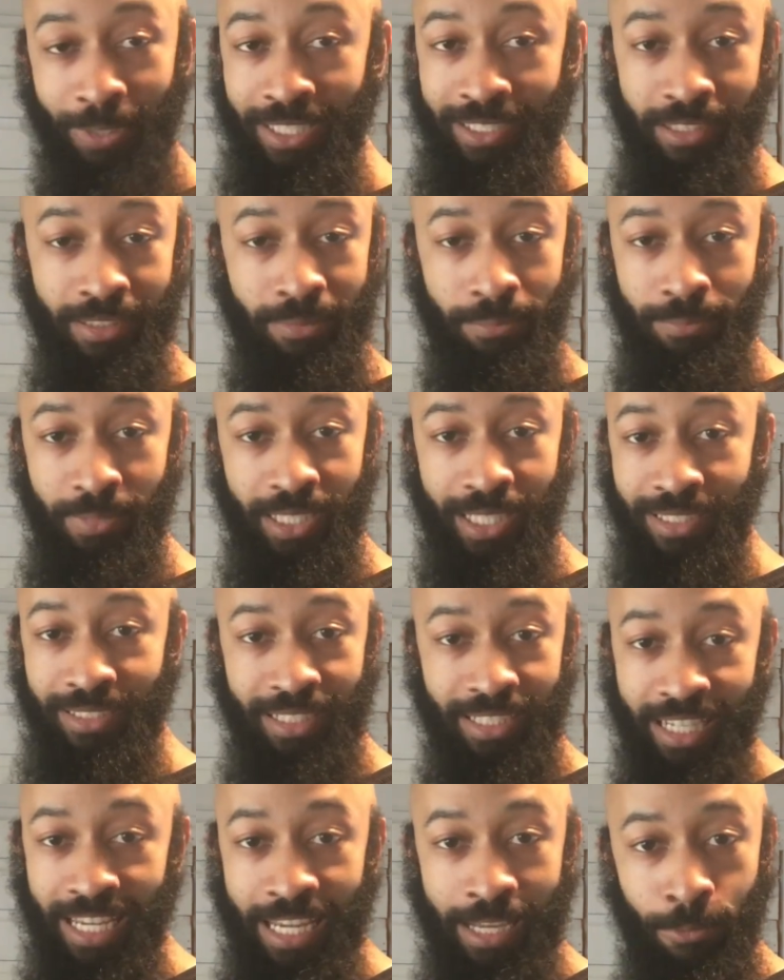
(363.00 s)
reason because
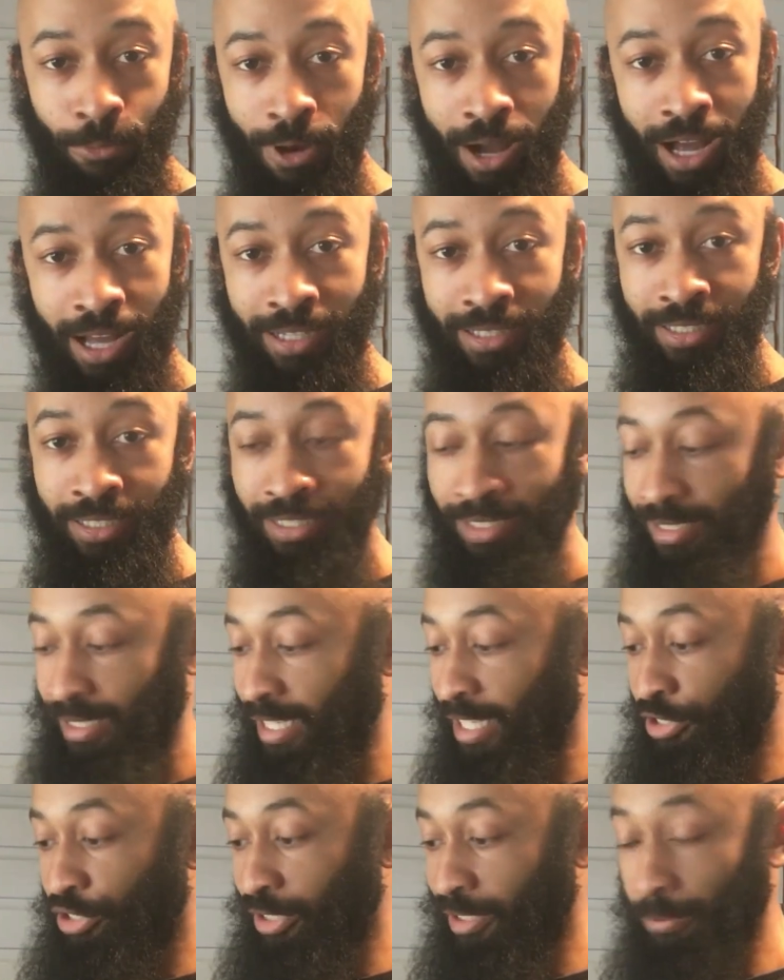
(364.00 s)
of the quinoa.
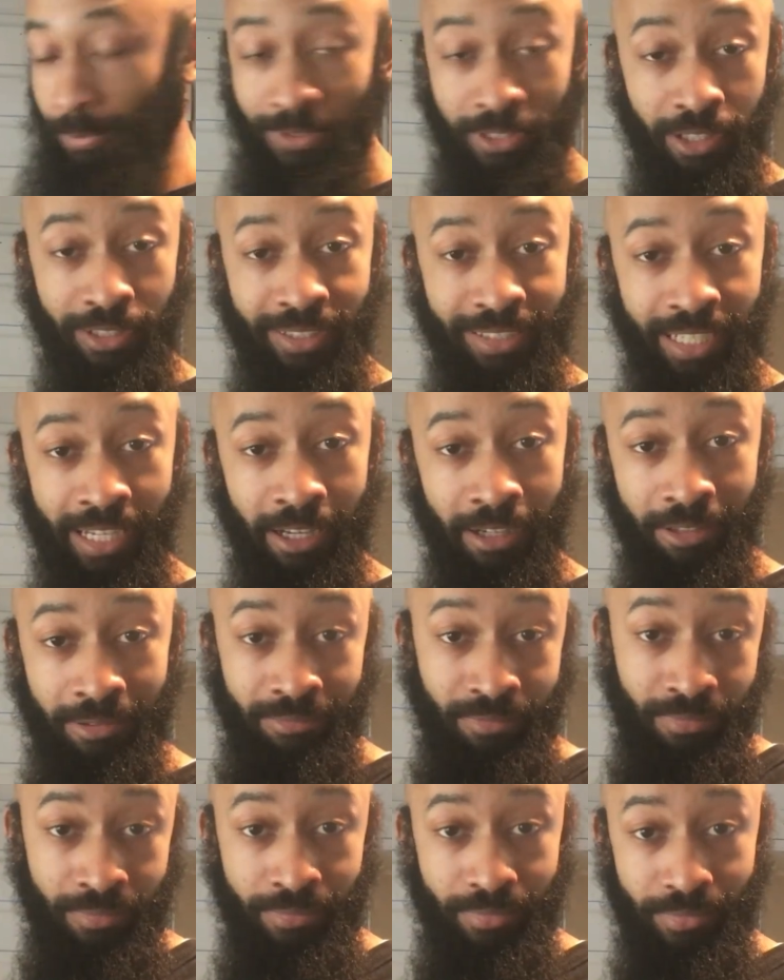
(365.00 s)
It just was on
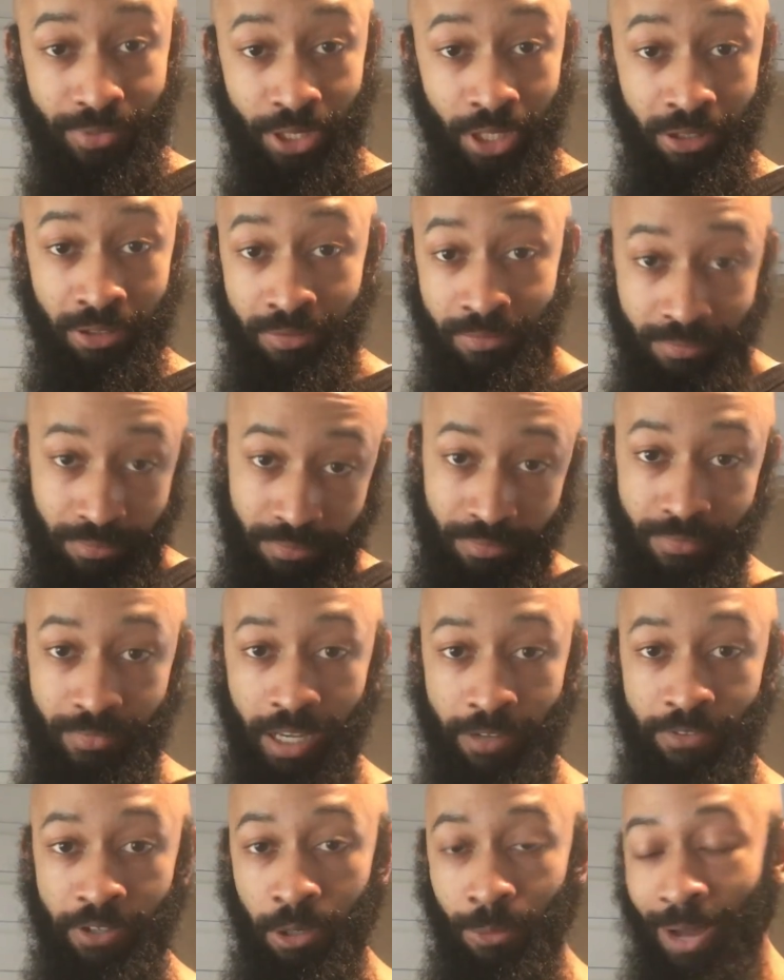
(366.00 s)
sale, so
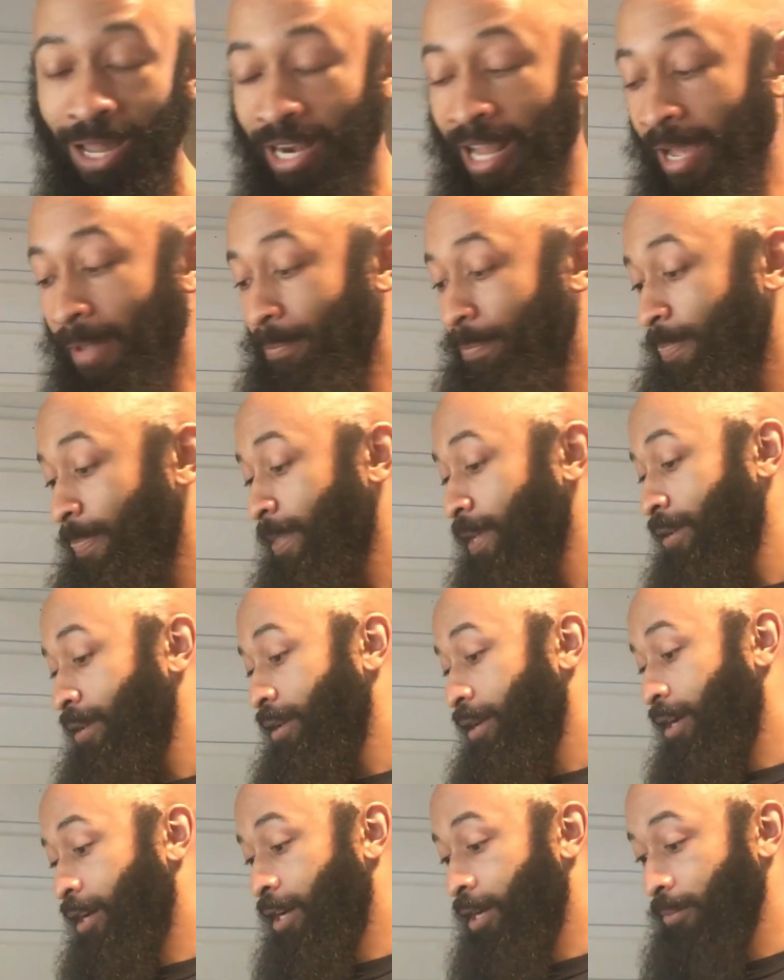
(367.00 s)
I figured why not.
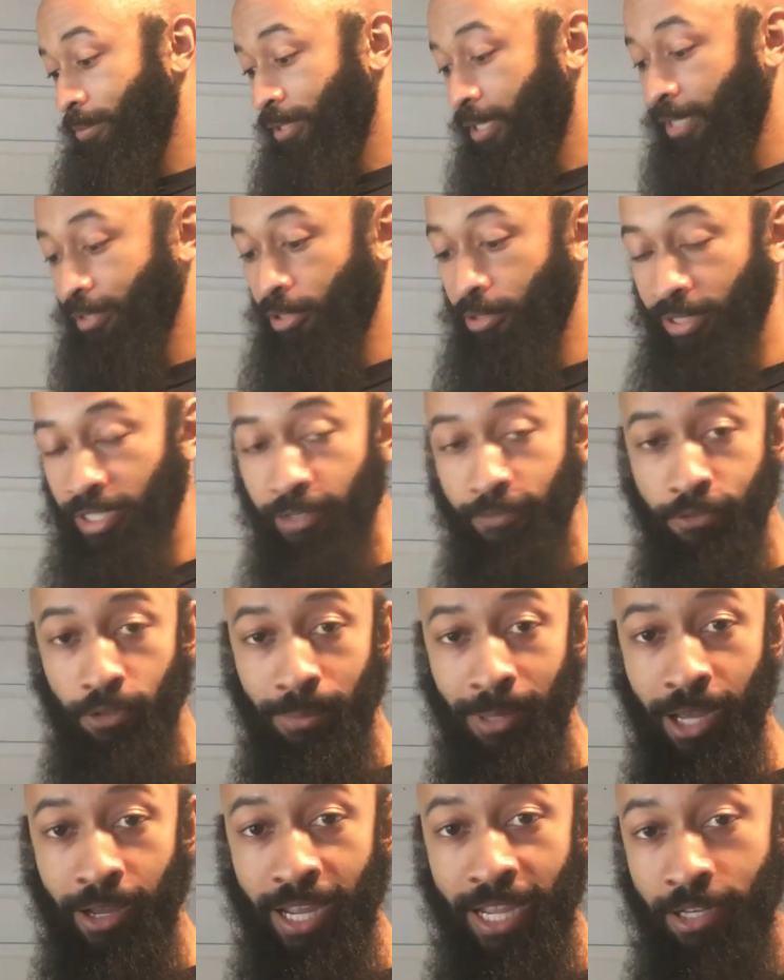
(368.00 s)
Um, so that's gonna cook for
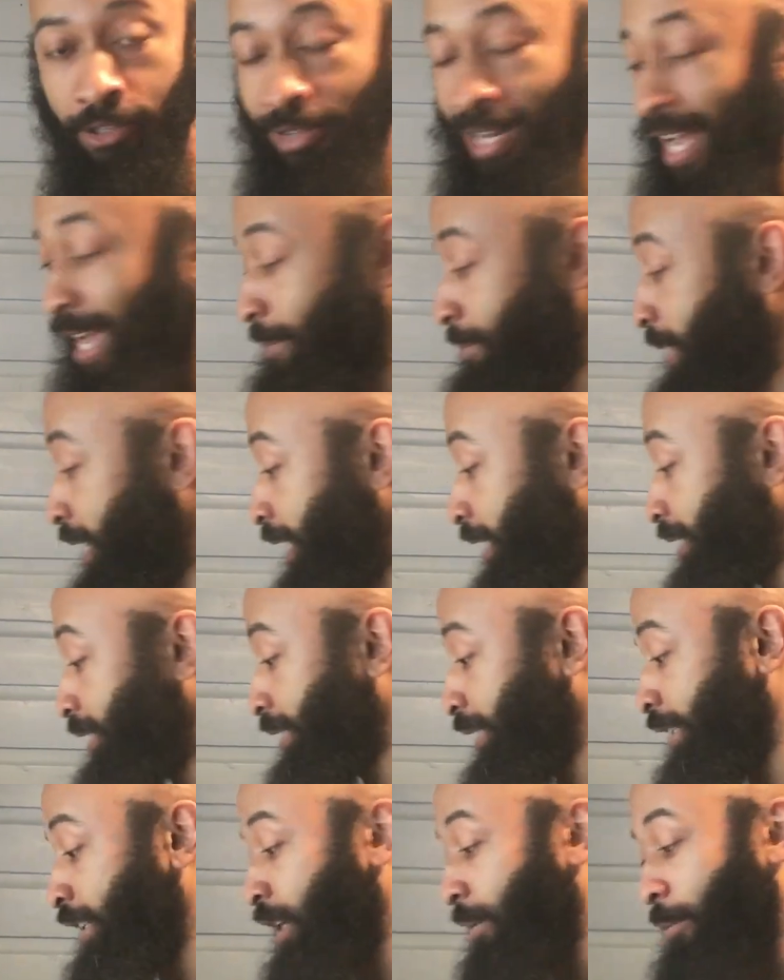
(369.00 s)
about eight or nine
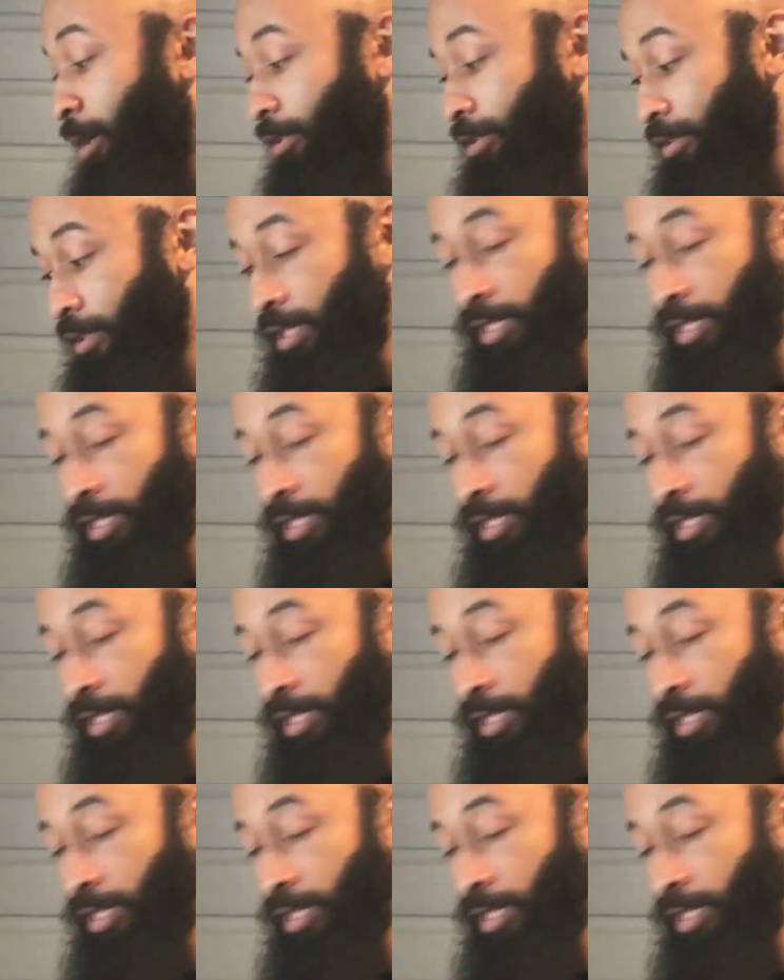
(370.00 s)
minutes, and then I'm also